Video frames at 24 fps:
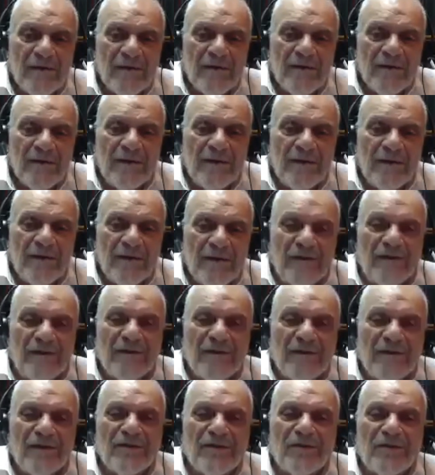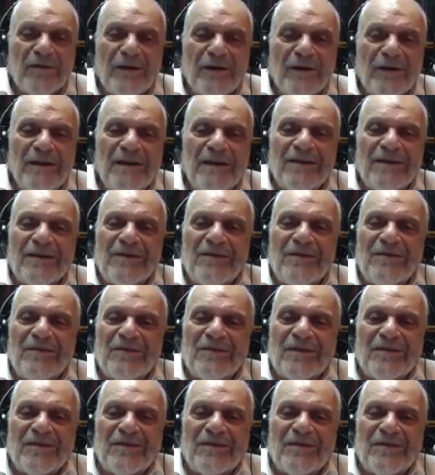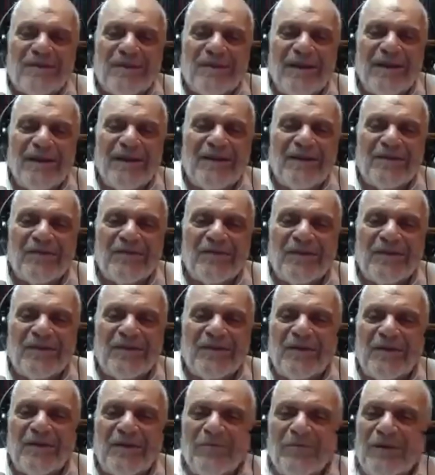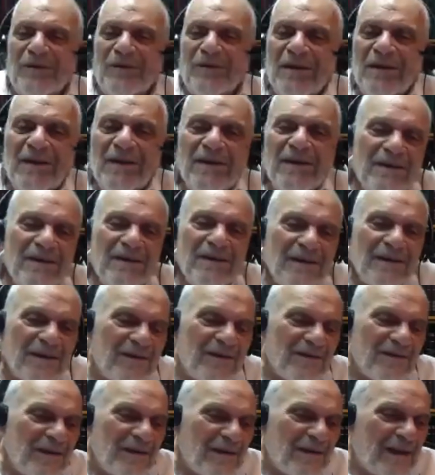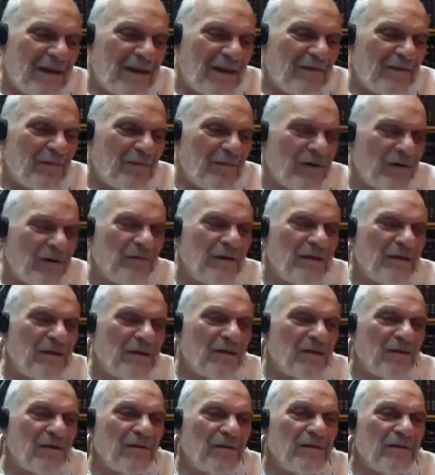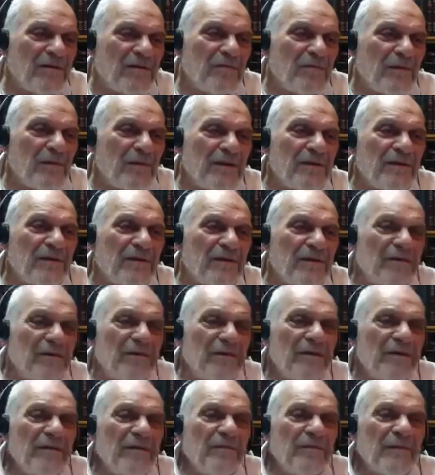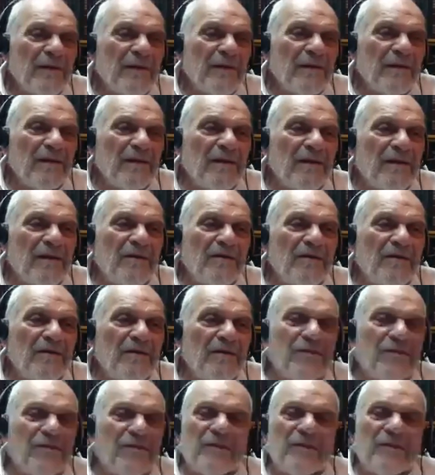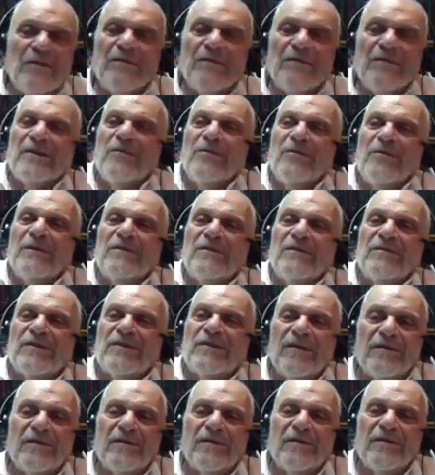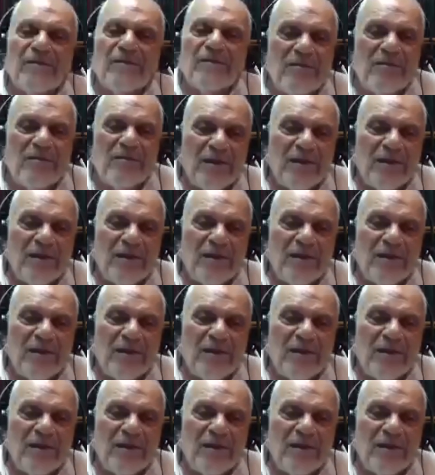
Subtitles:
In Lithuania, they used to say that if someone, he came home and he told his mother, so-and-so insulted me.